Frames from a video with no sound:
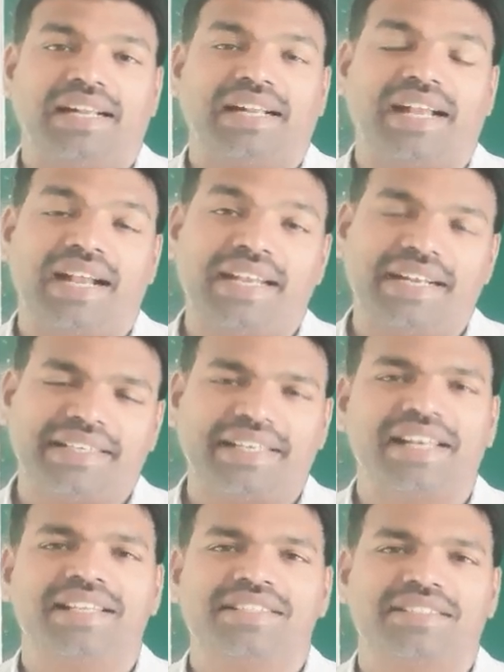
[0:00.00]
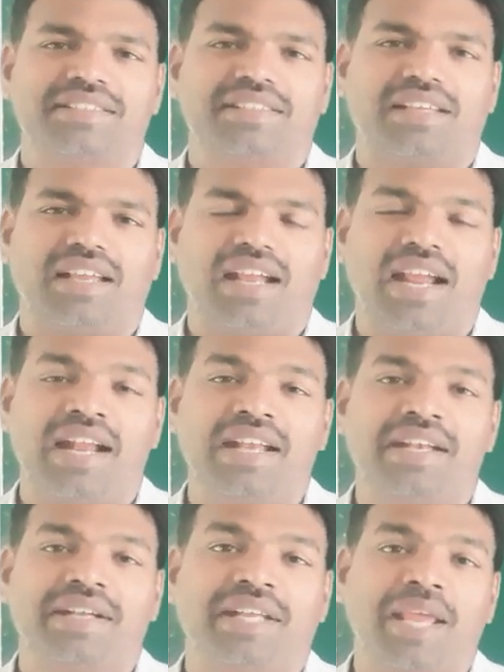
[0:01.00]
conductance
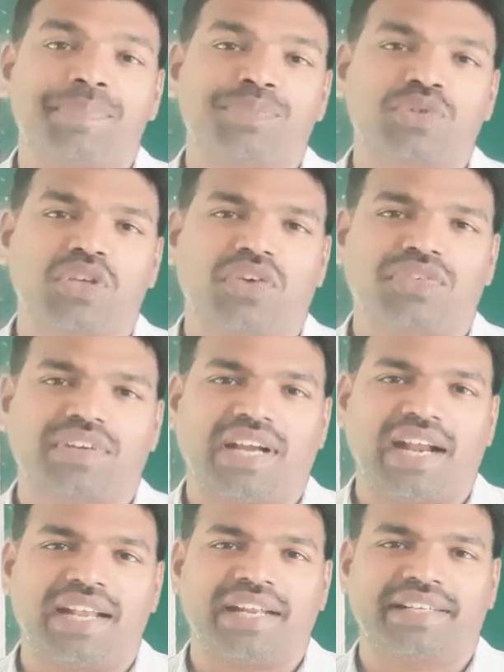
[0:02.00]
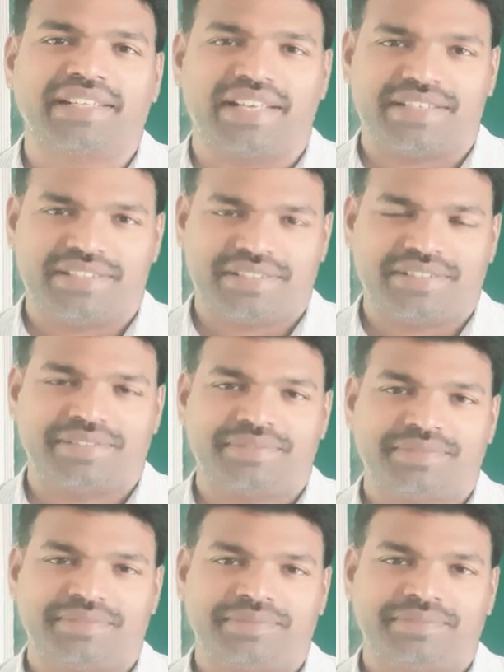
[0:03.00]
and types of conductance,
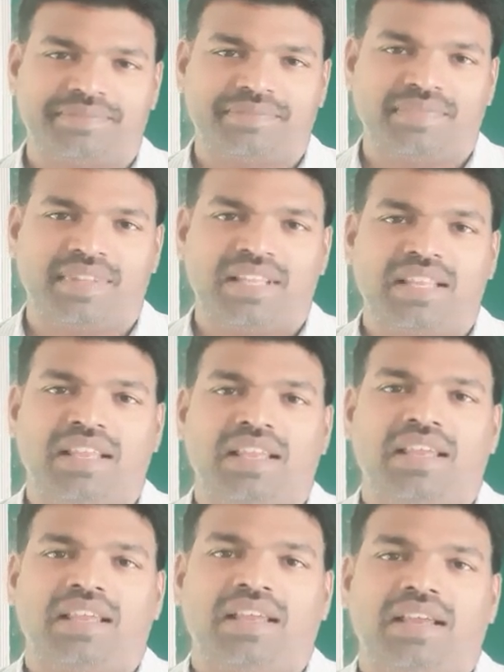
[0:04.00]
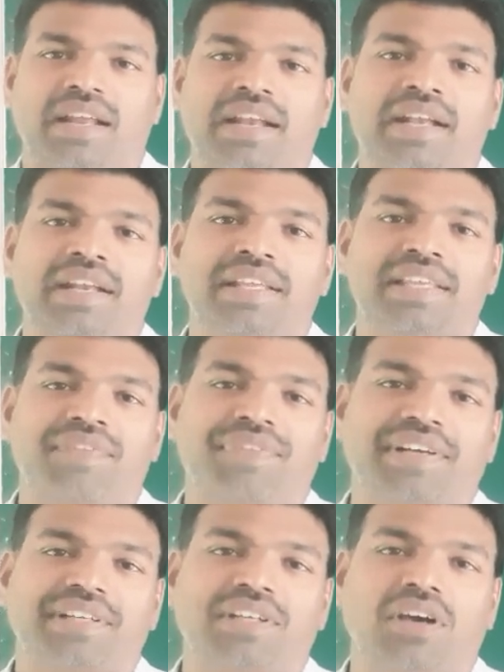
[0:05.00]
and
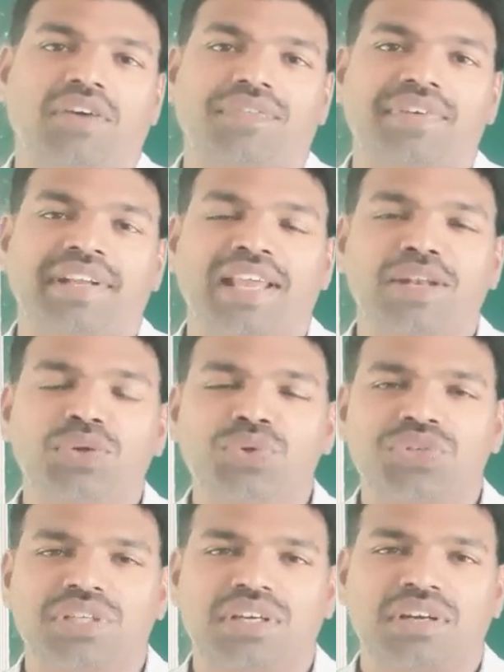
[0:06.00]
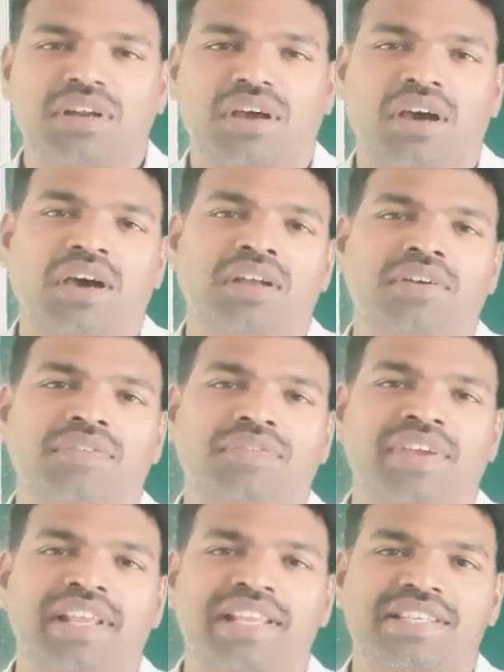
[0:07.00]
effect of dilution on
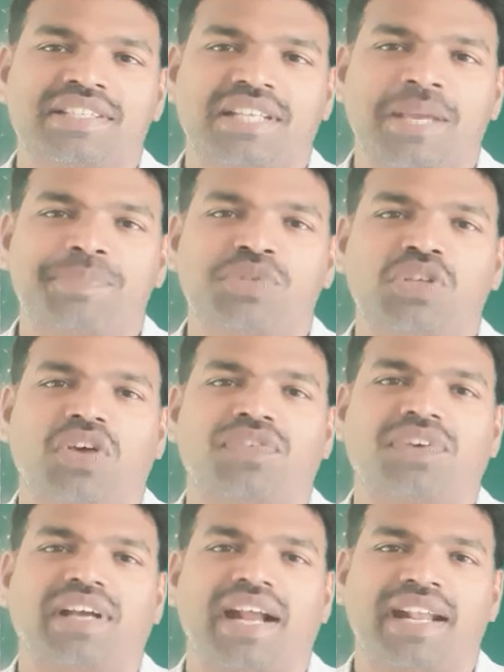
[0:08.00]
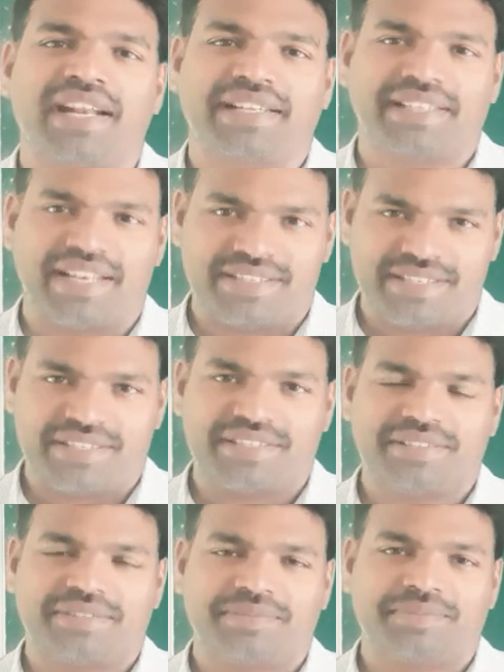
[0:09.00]
various types of
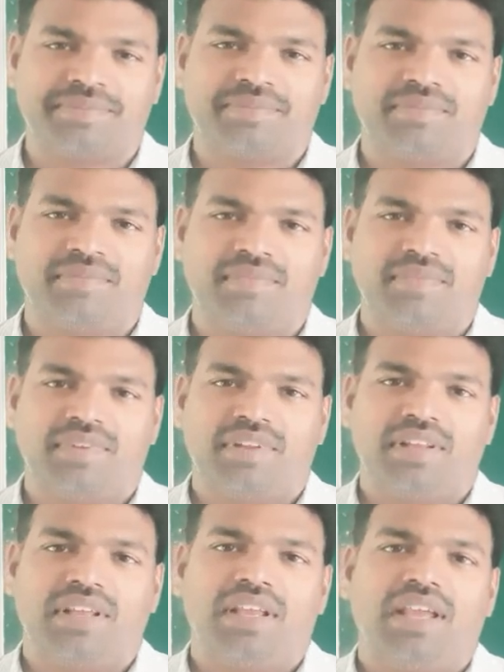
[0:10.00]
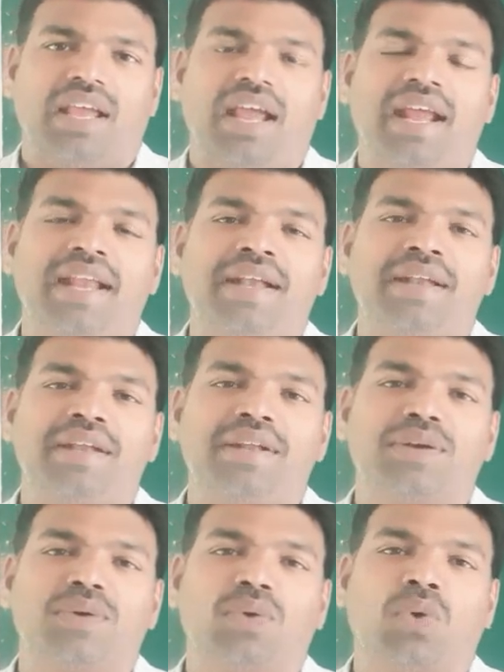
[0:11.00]
conductances, and
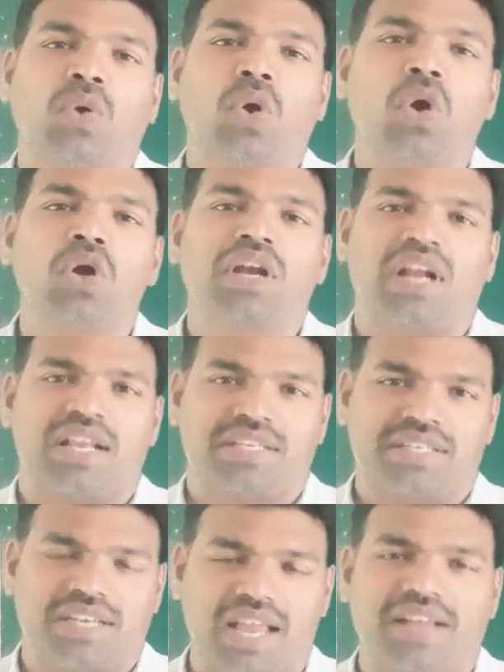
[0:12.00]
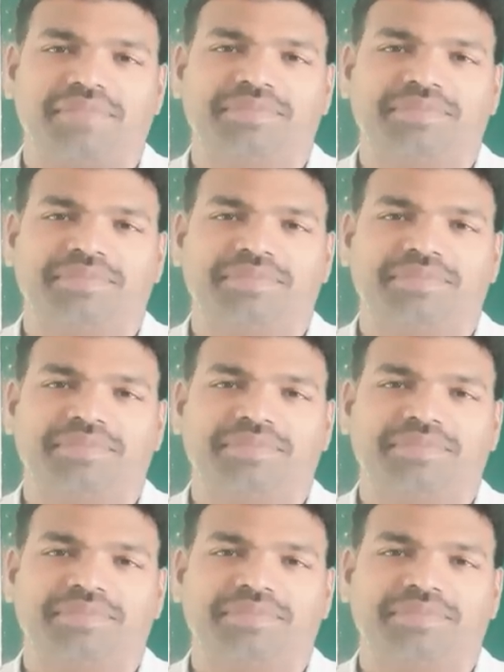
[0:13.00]
Kohlraasch's law.